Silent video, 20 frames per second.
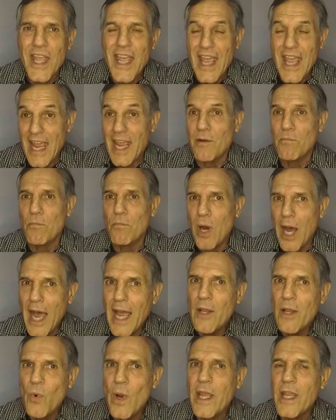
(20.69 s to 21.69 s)
And my
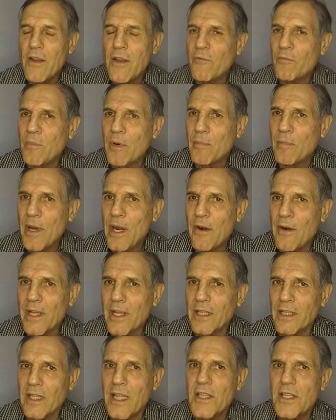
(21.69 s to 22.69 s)
way of preparing a
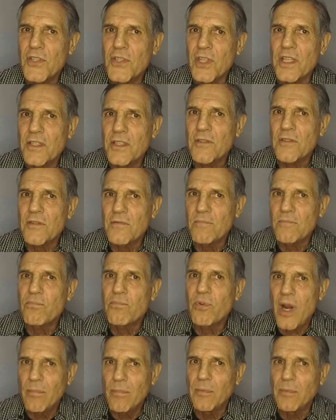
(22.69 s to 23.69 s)
lesson is
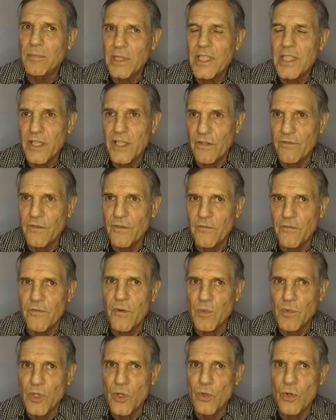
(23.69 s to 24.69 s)
probably different from
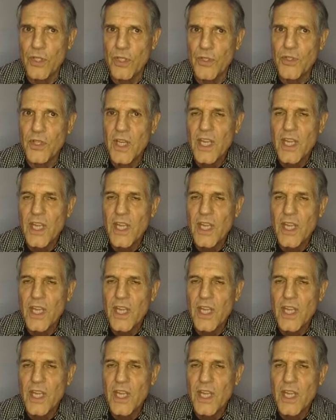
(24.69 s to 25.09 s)
yours.